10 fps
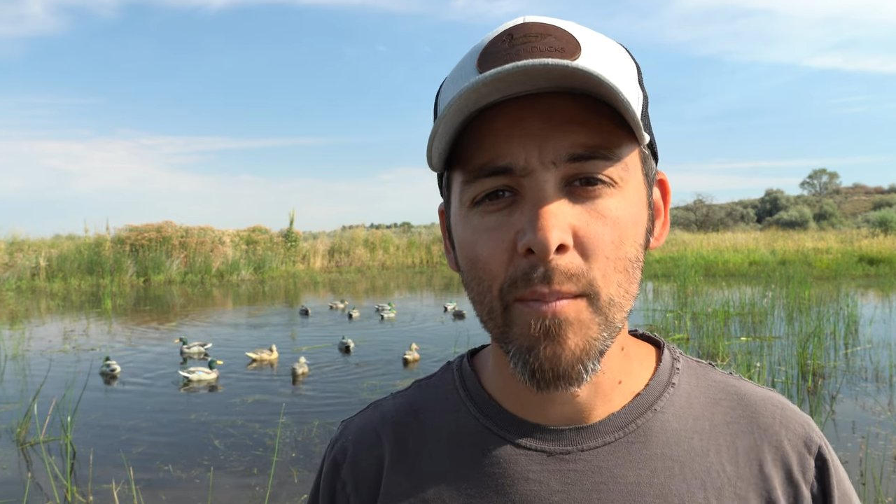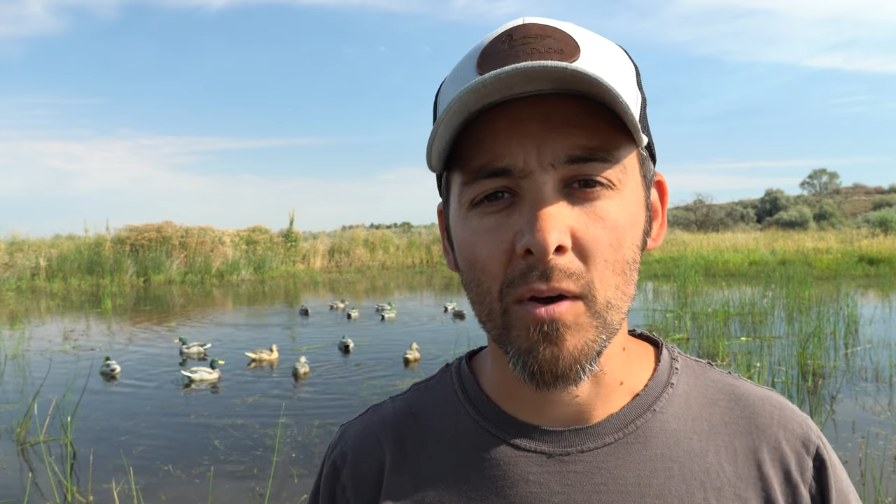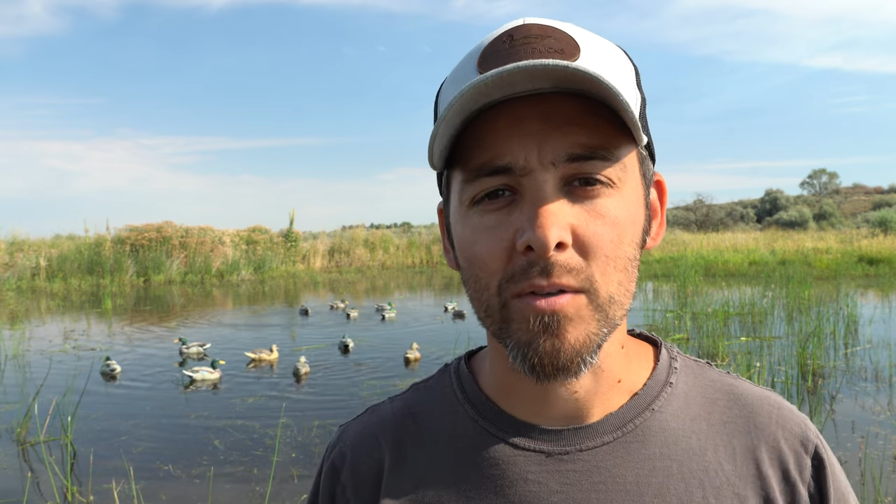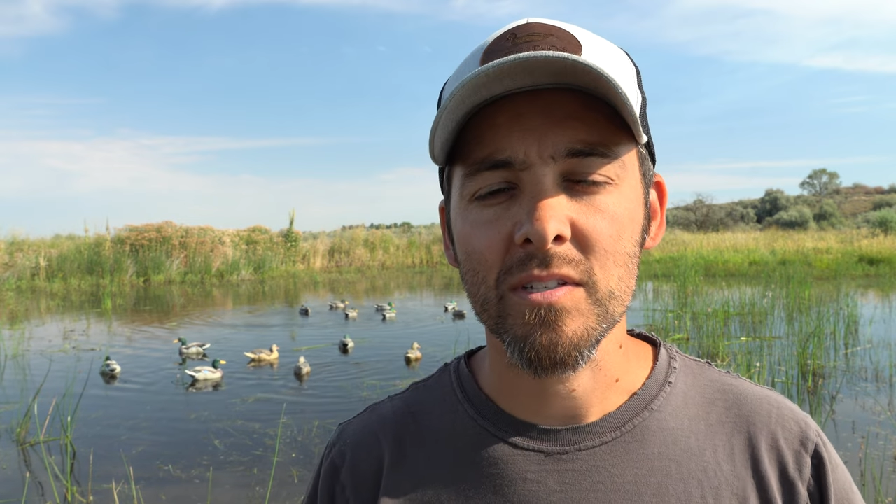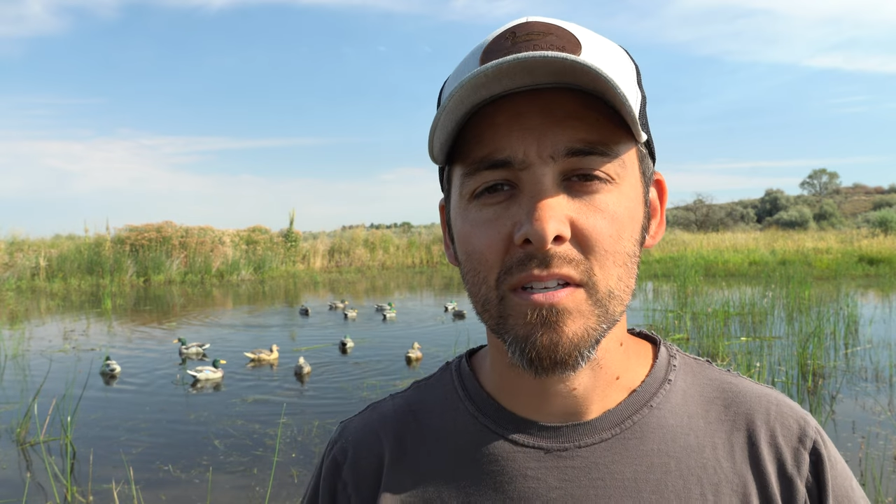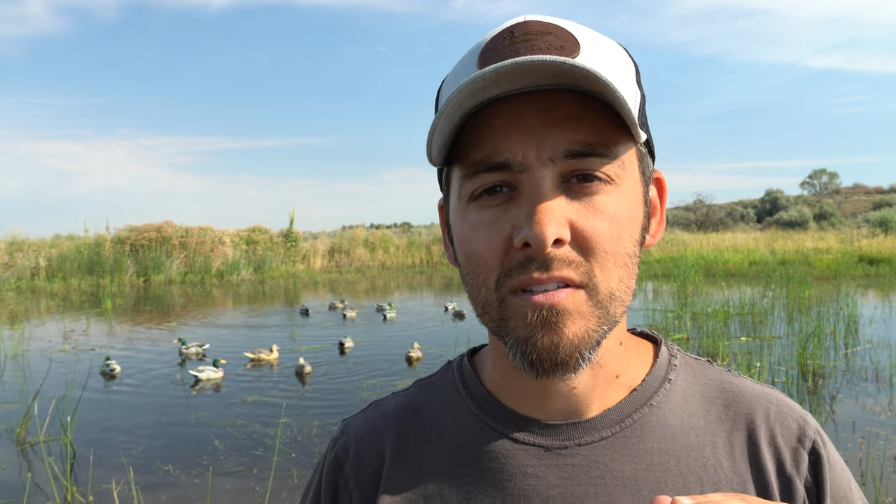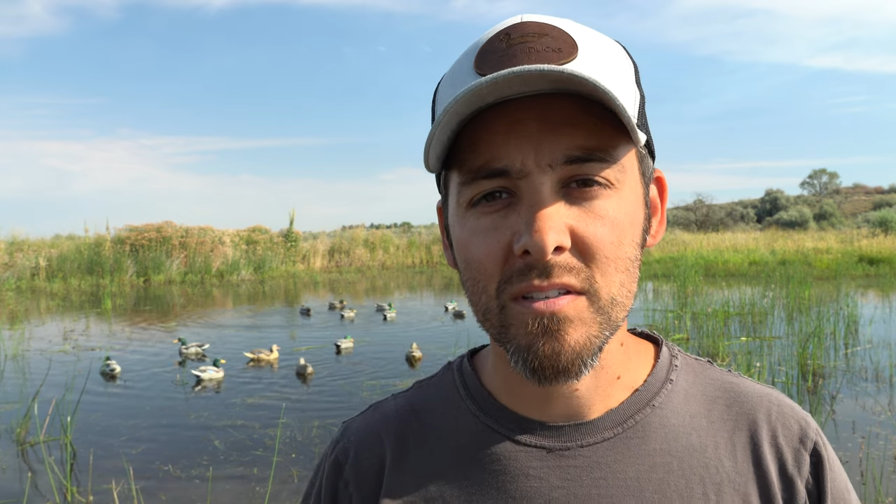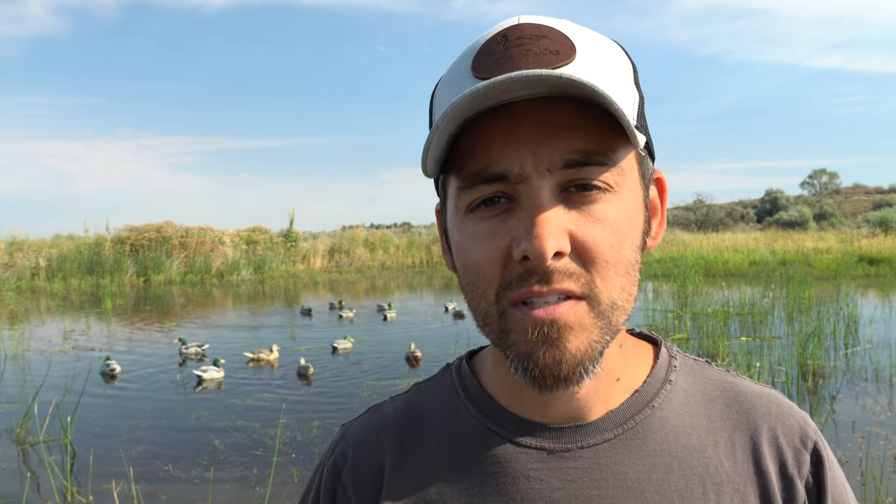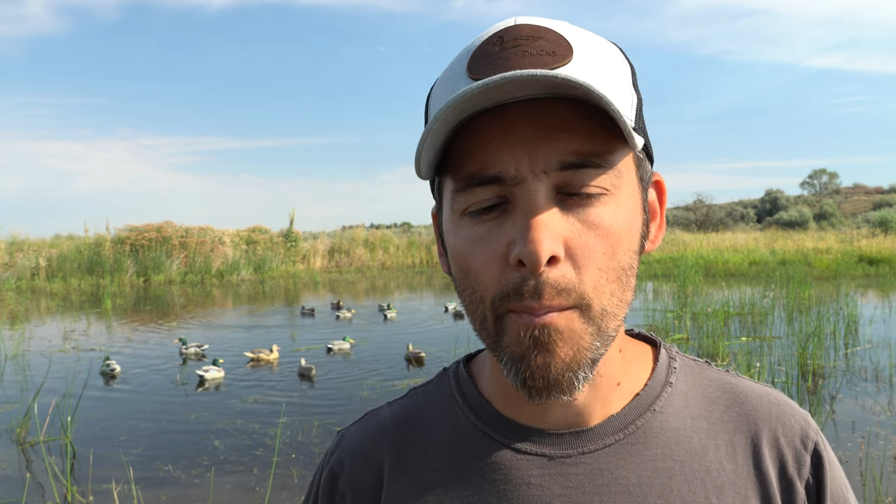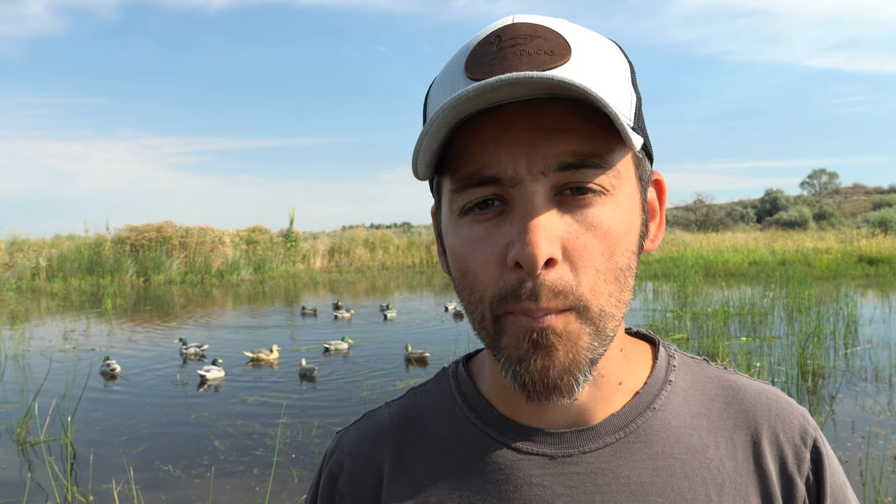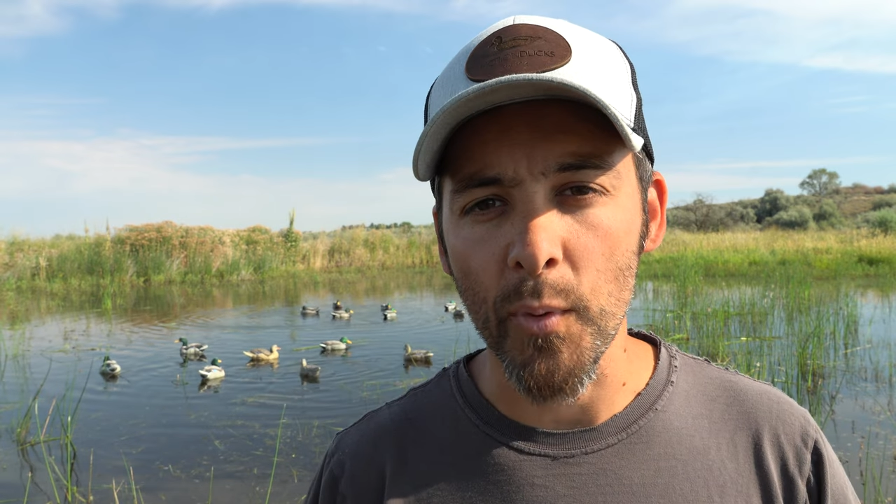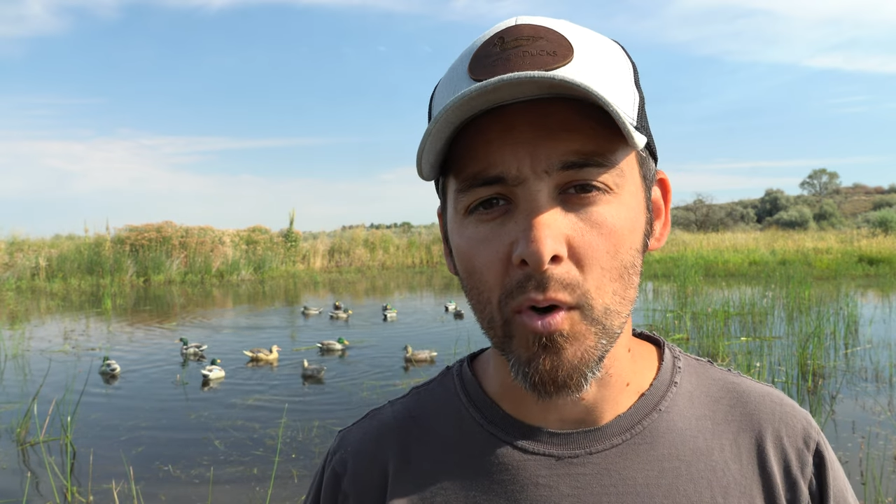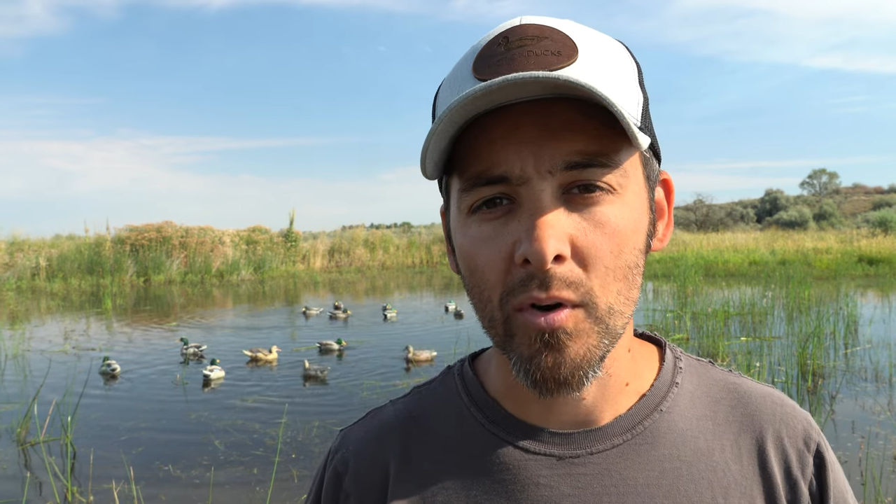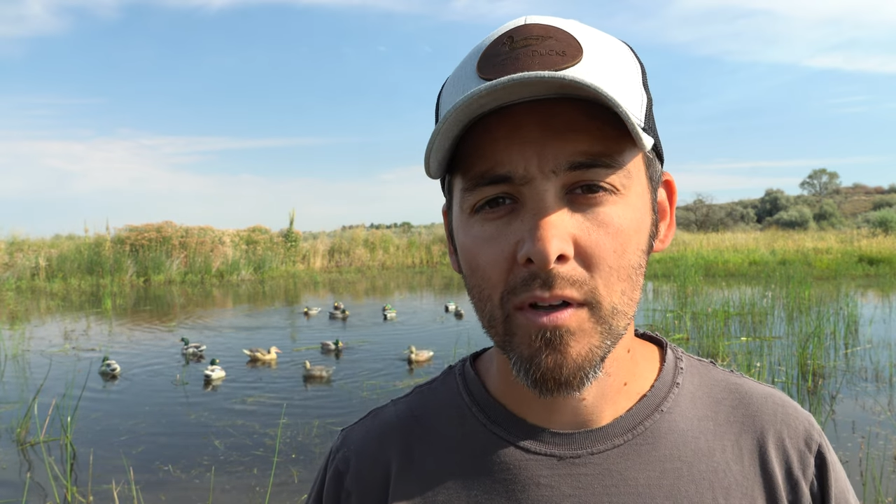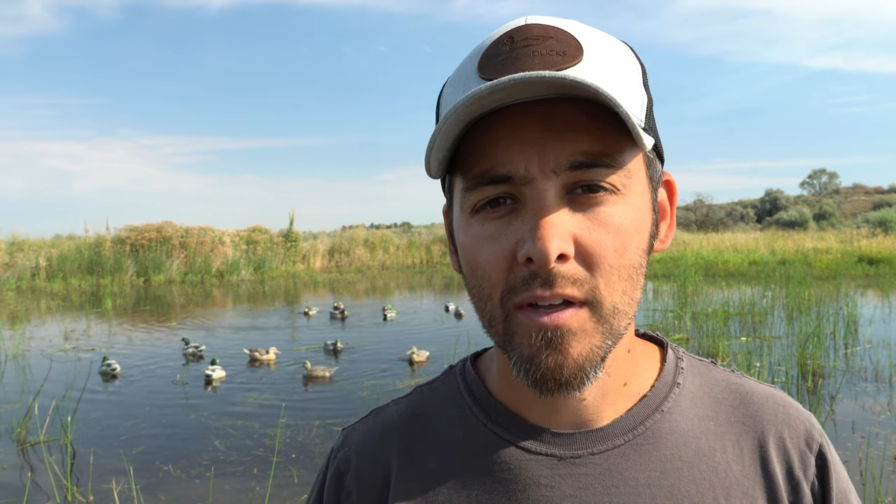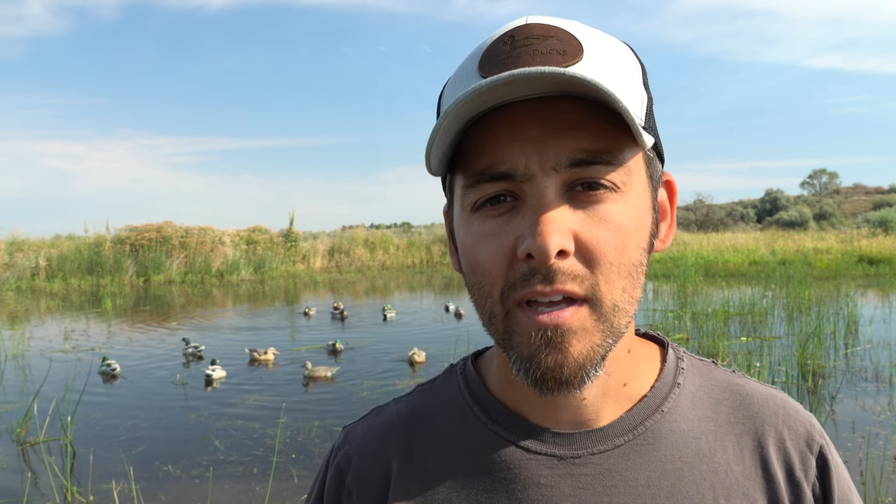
most simple